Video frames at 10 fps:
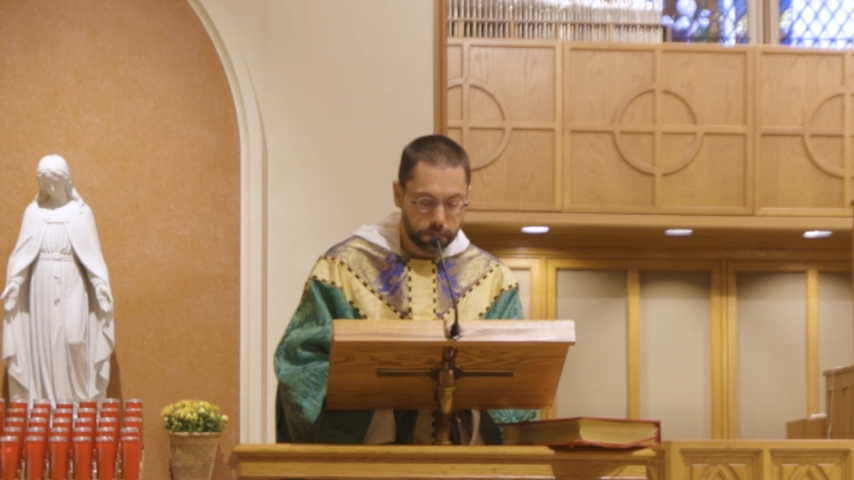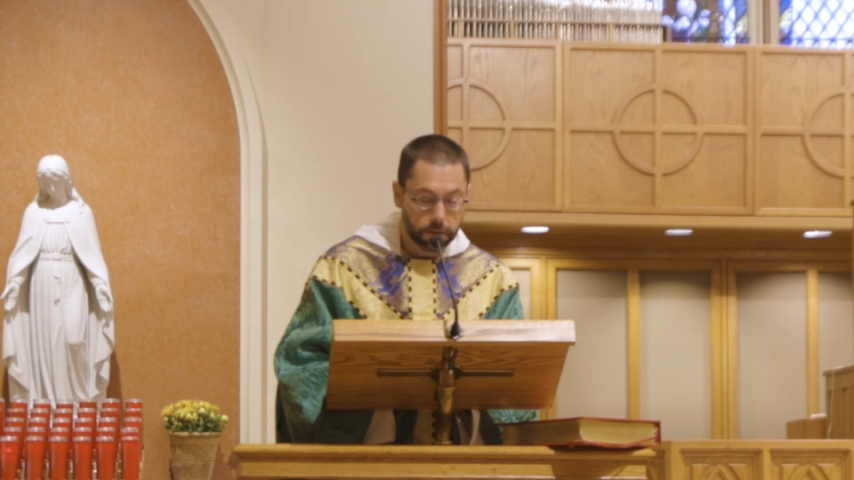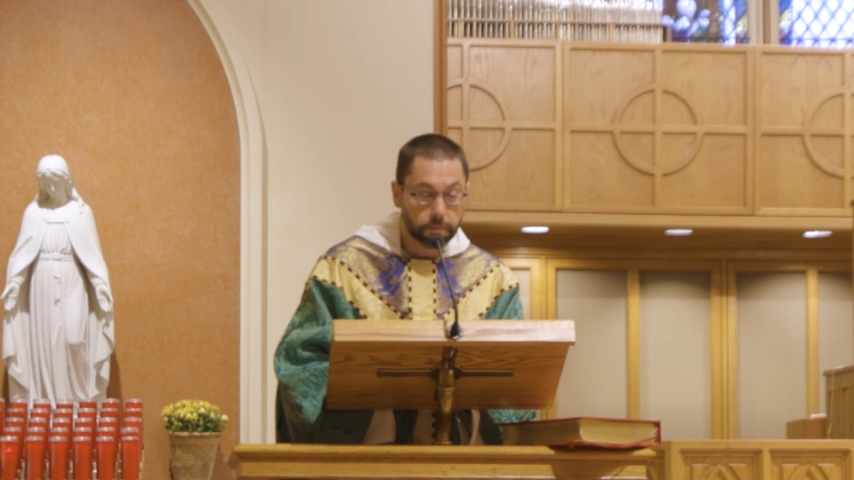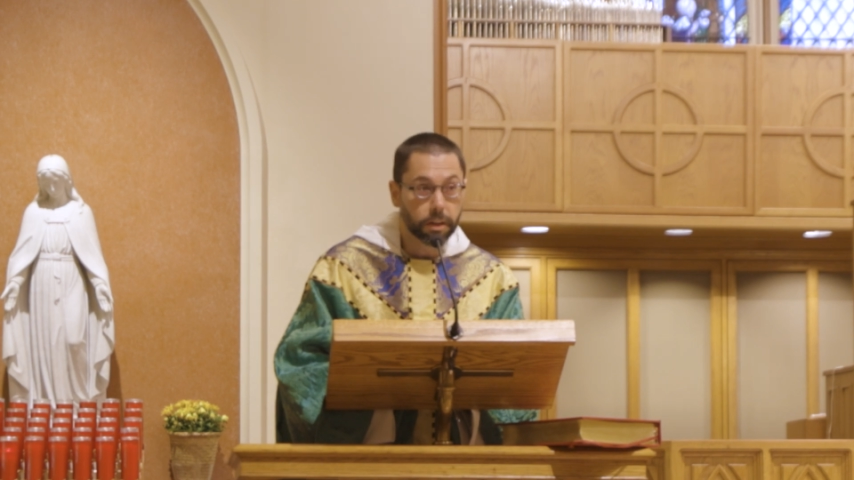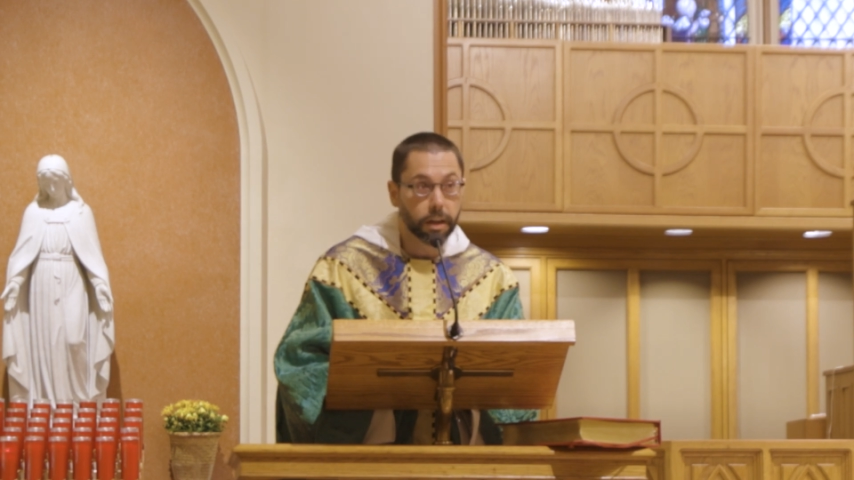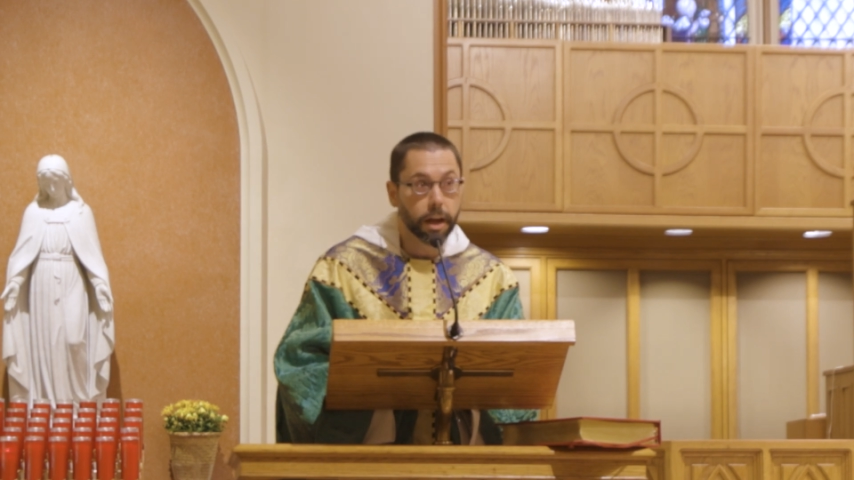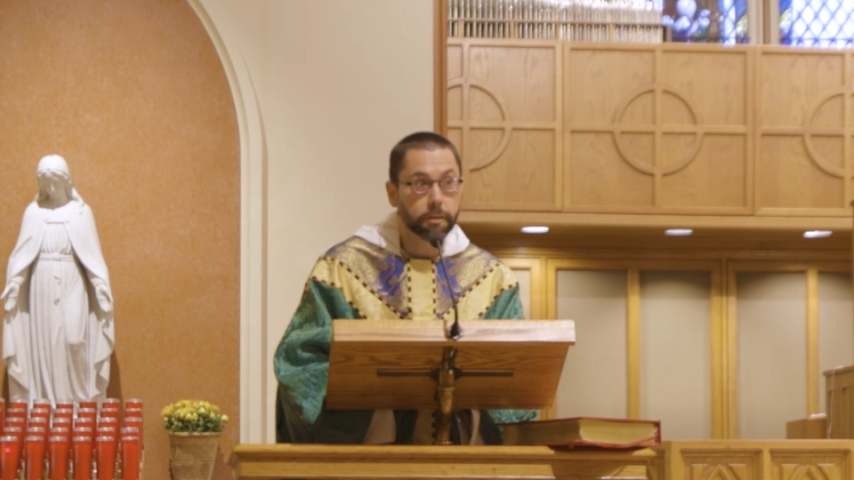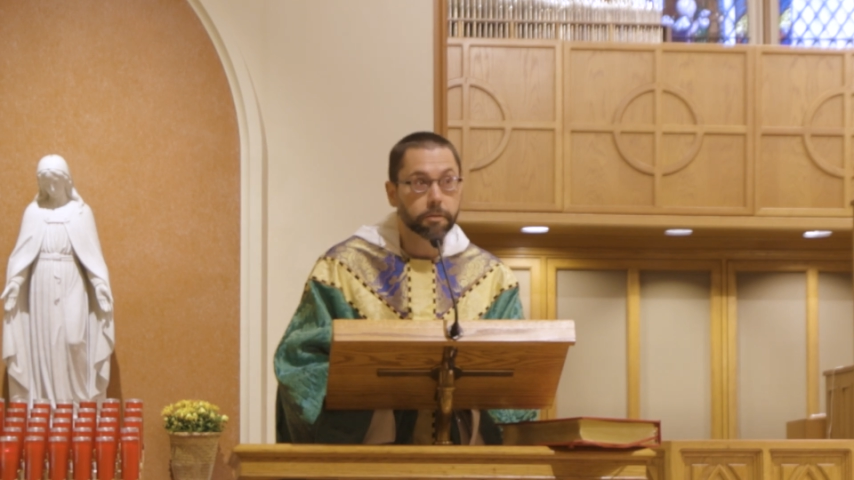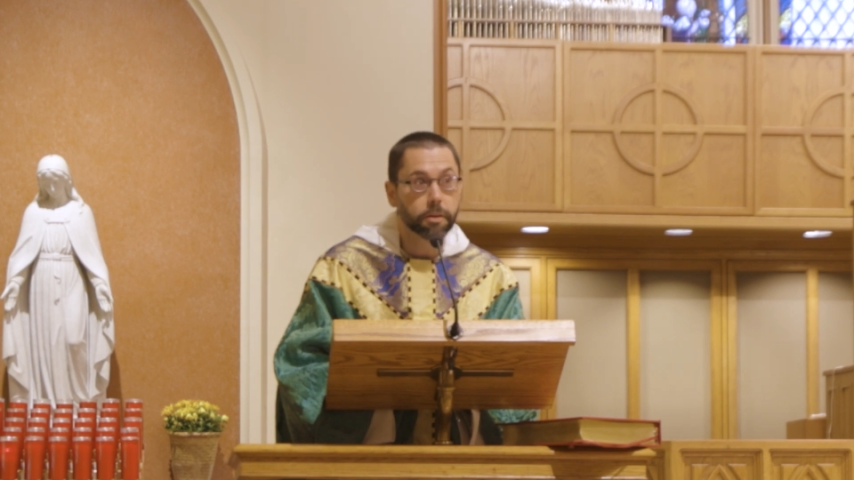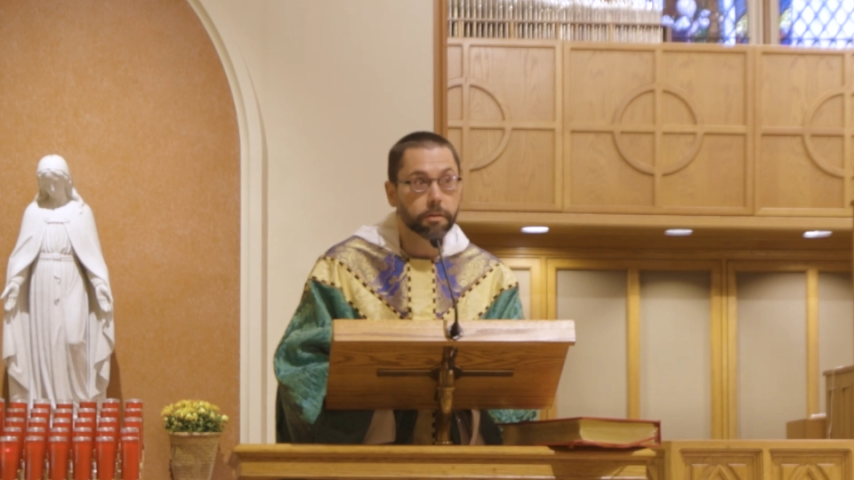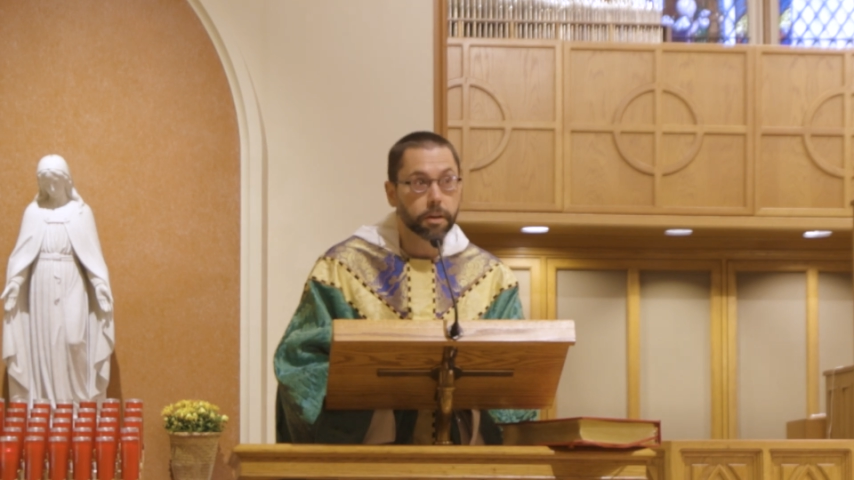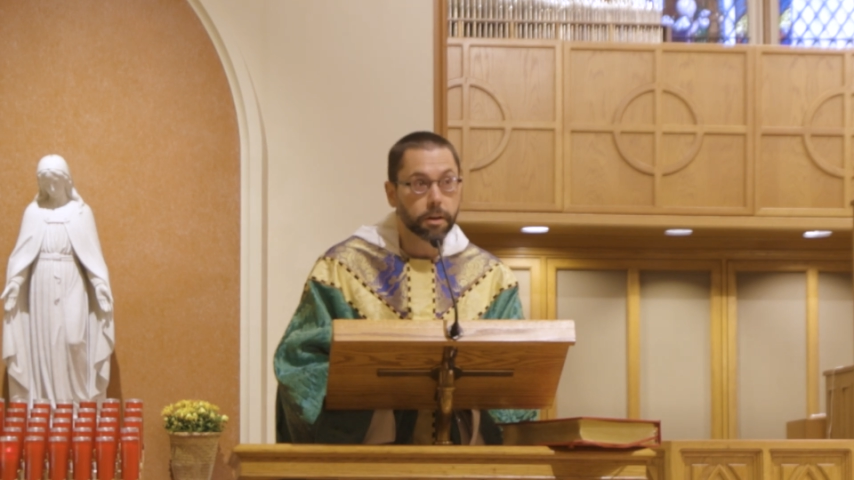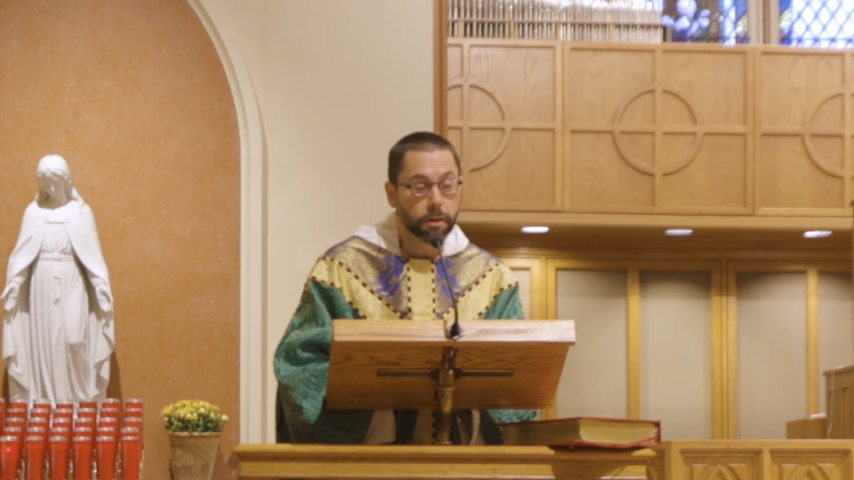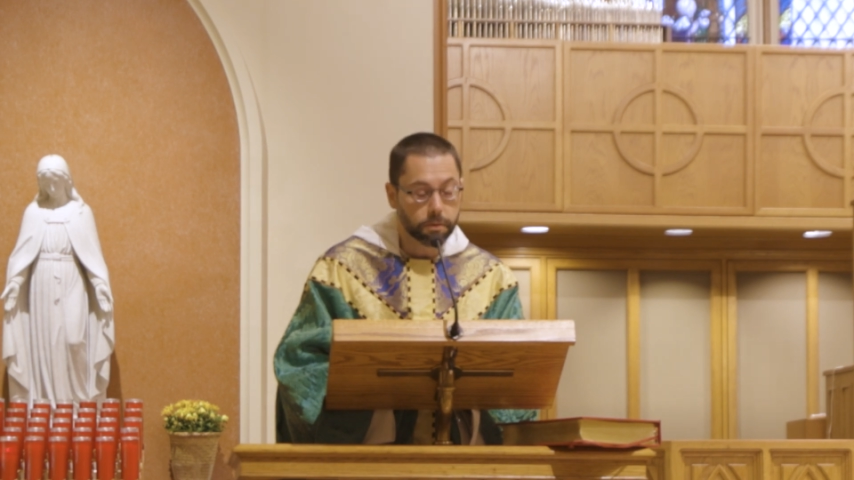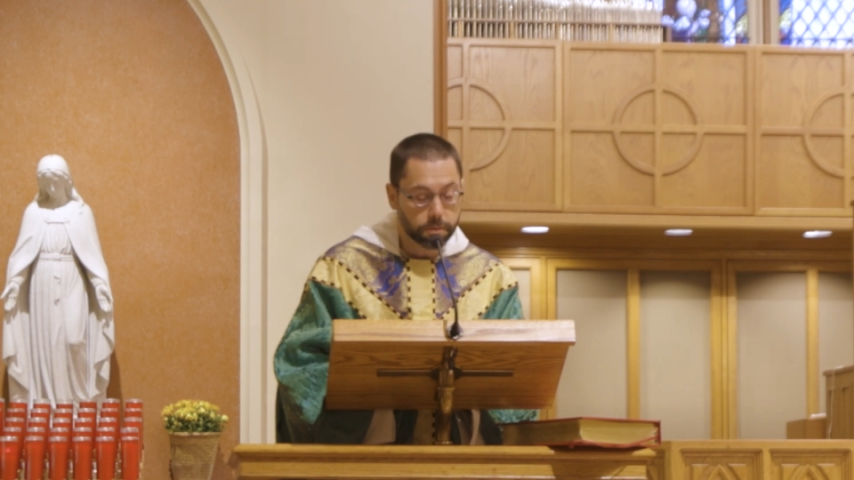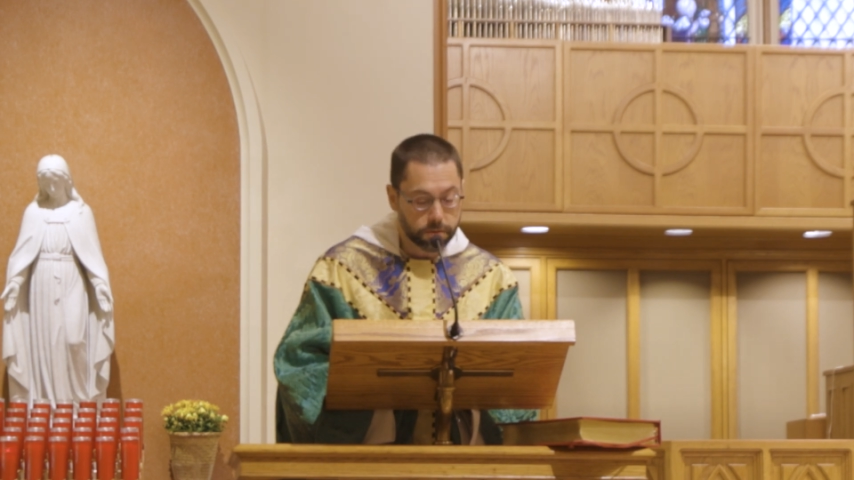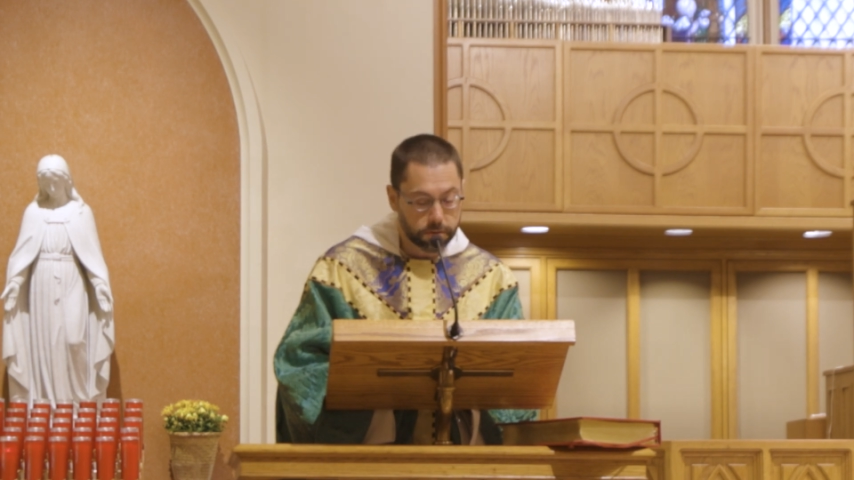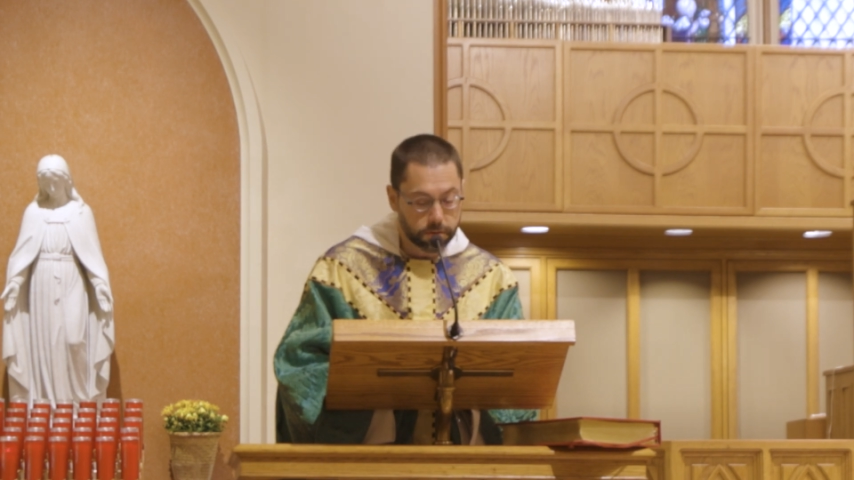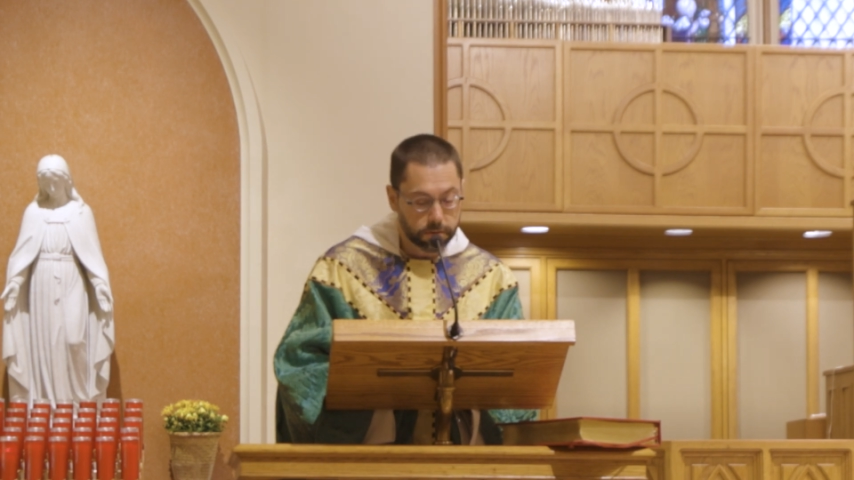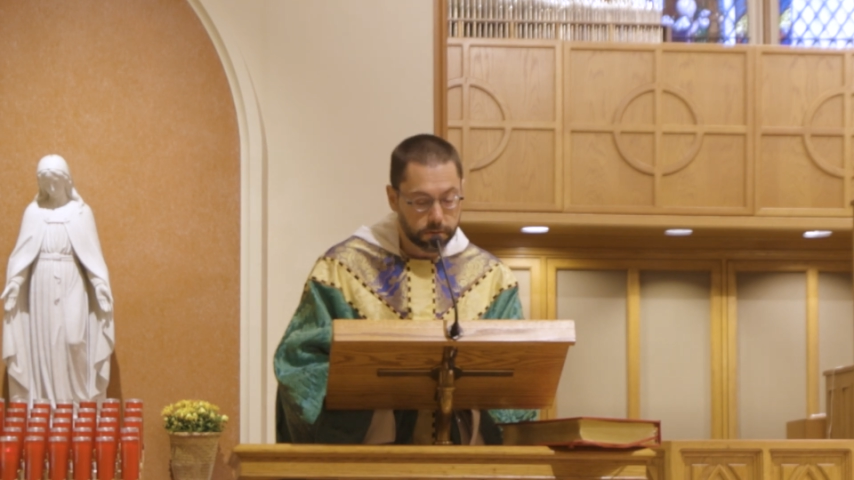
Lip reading: of the laughter of a ghost.